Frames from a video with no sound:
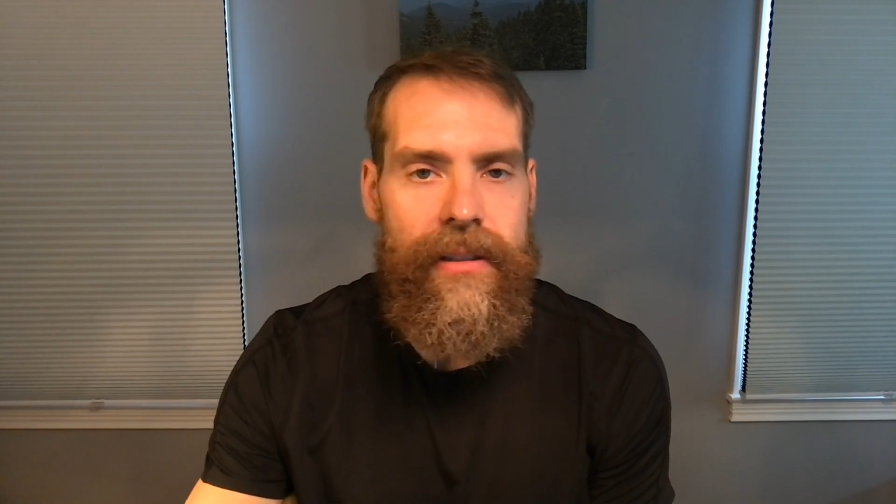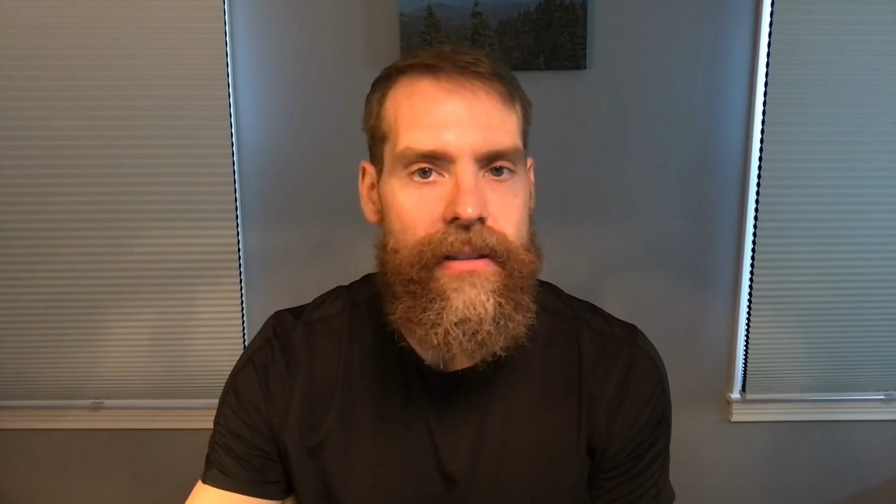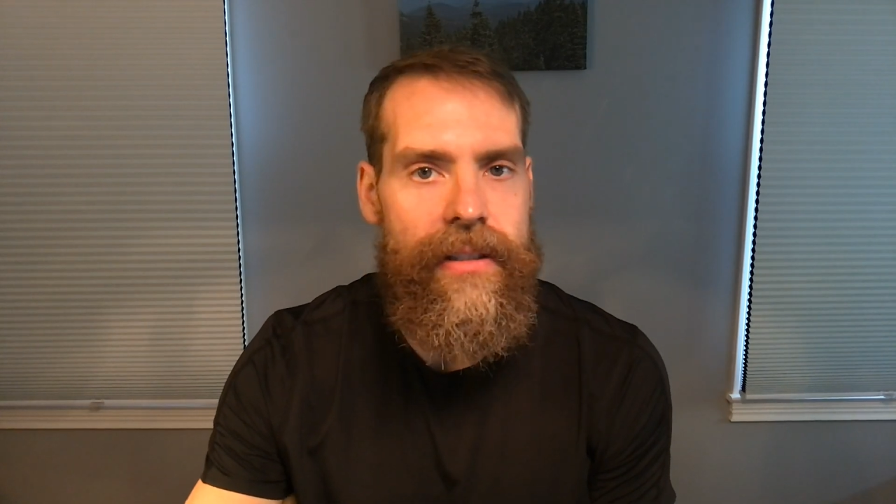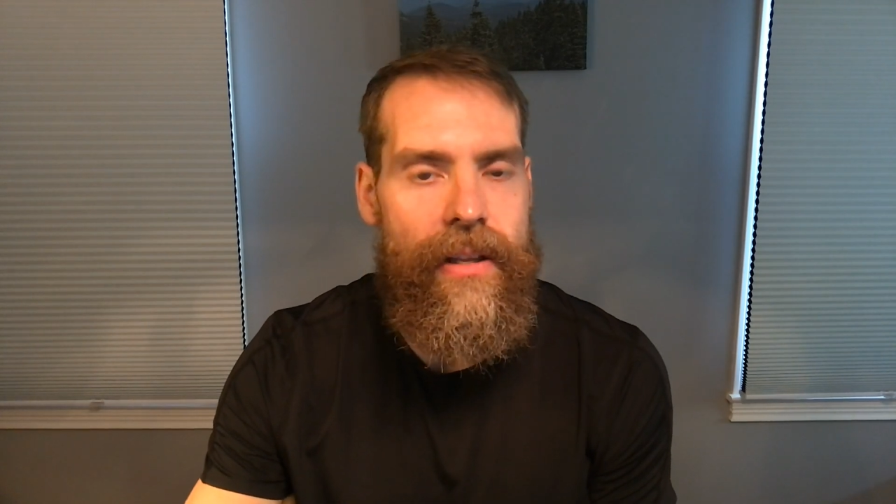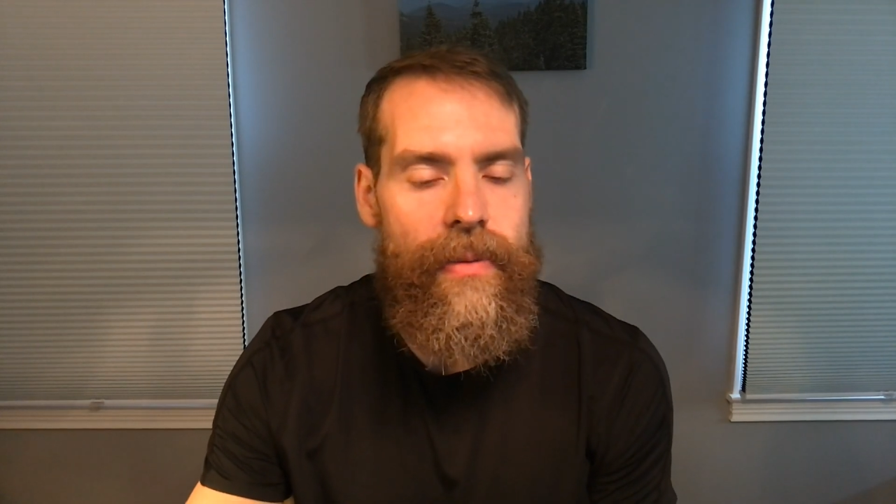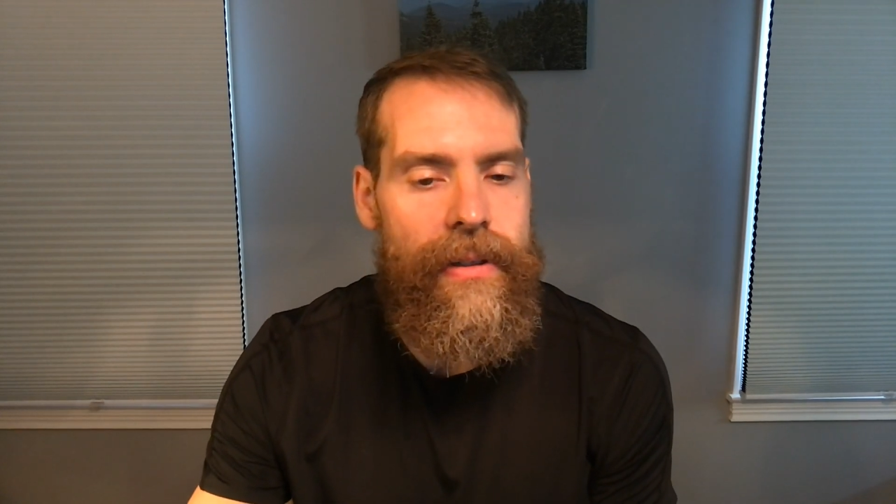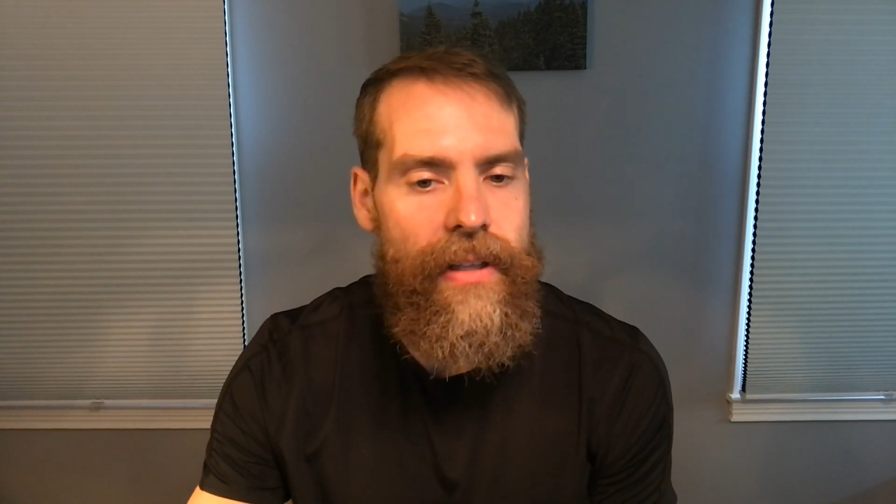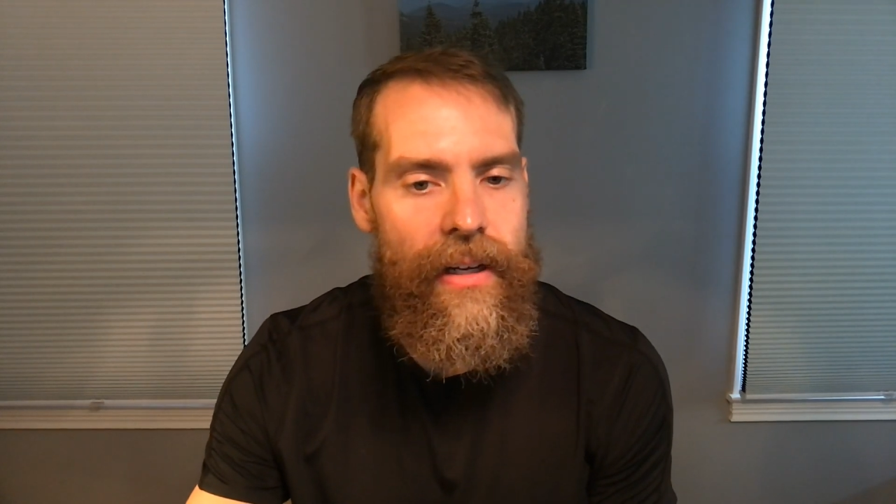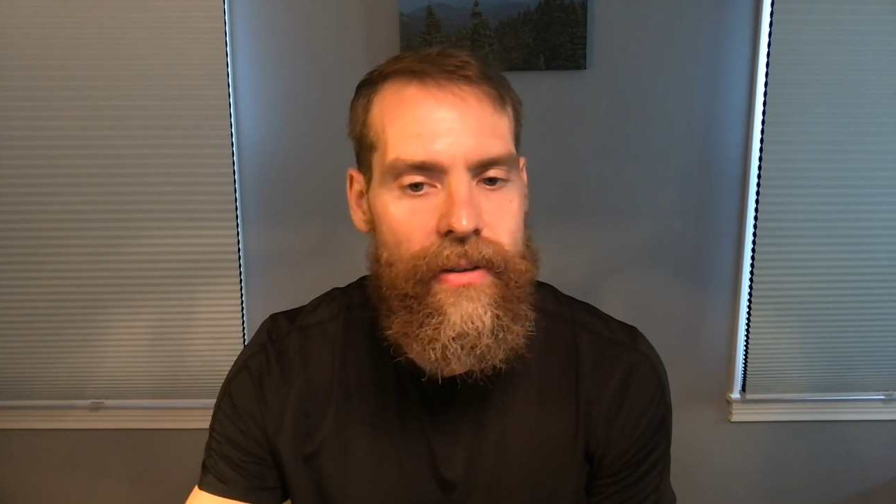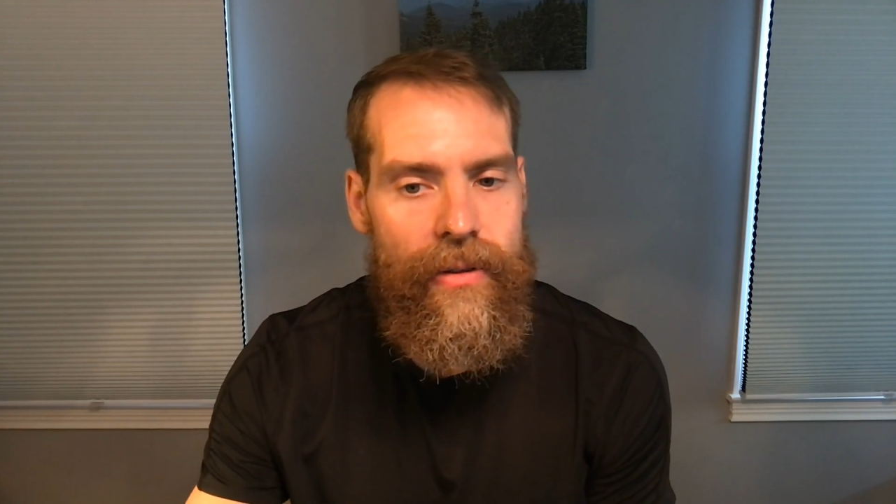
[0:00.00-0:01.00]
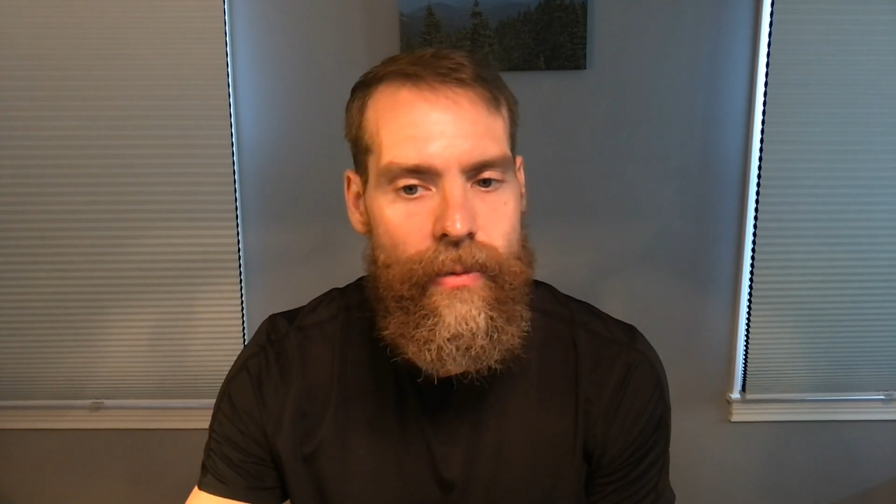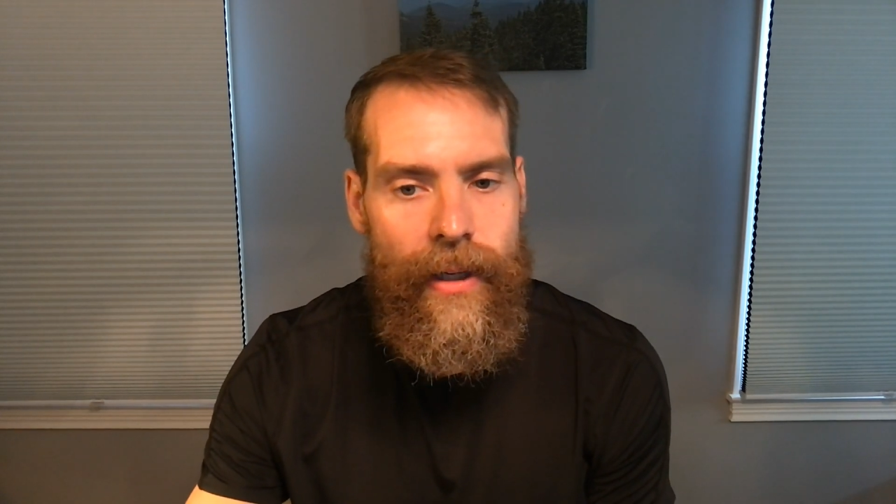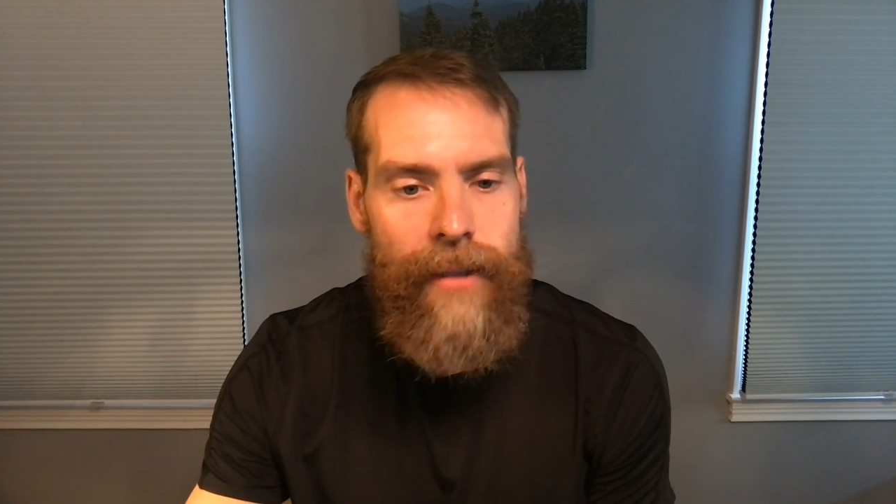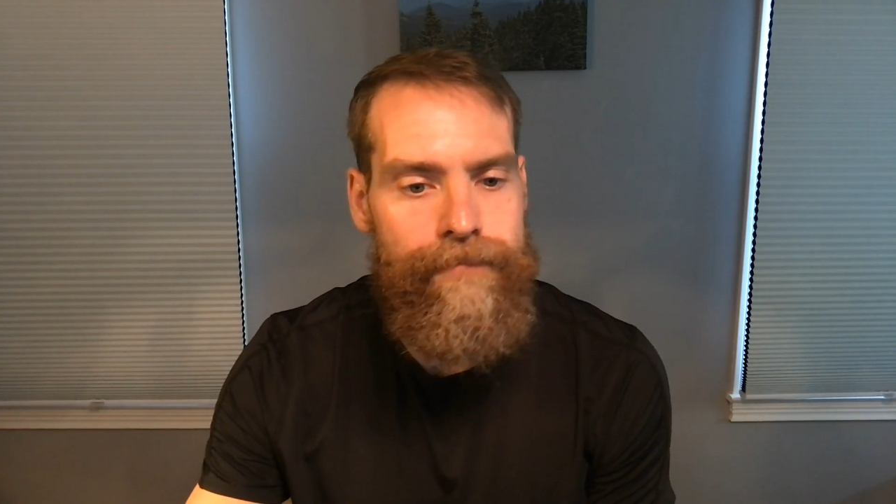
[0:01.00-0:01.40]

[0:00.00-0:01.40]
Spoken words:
is another one that I use as well.